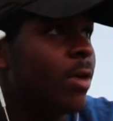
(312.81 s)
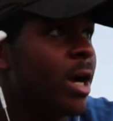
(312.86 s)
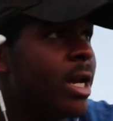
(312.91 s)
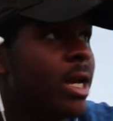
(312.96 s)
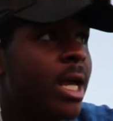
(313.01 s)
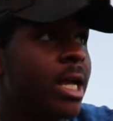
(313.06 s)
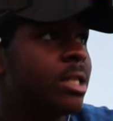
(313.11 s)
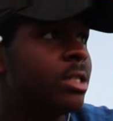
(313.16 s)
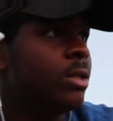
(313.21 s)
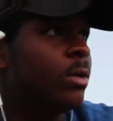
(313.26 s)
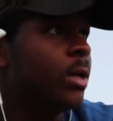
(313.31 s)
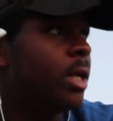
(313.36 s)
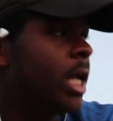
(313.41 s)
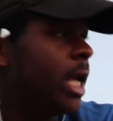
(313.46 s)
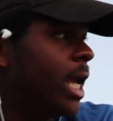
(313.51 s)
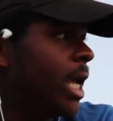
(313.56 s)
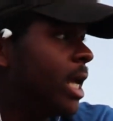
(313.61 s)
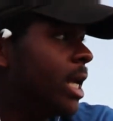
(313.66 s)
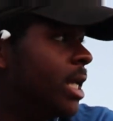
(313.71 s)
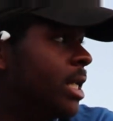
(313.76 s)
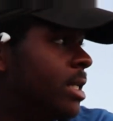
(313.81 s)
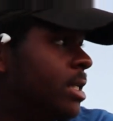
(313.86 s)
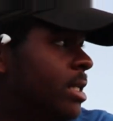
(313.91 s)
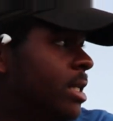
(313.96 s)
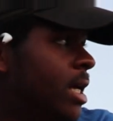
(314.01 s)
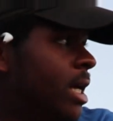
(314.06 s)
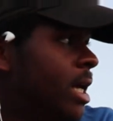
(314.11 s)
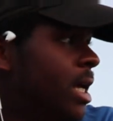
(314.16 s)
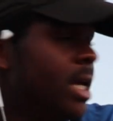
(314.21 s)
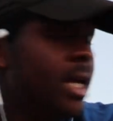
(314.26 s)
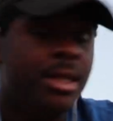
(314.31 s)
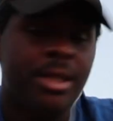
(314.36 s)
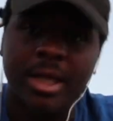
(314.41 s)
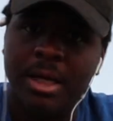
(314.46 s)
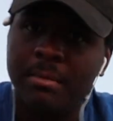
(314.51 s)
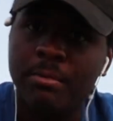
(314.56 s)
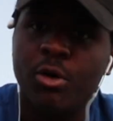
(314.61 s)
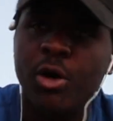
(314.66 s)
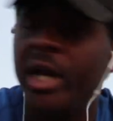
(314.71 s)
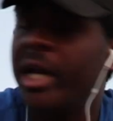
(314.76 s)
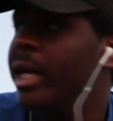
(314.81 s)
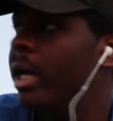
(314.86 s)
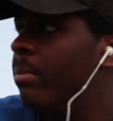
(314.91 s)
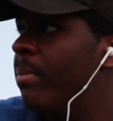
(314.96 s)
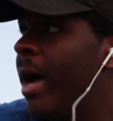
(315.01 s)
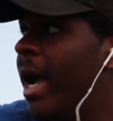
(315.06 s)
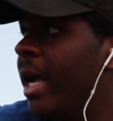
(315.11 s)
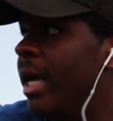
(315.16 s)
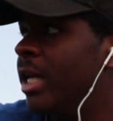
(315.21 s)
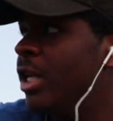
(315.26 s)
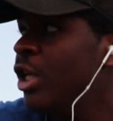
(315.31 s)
right next to it, and then cranking it back.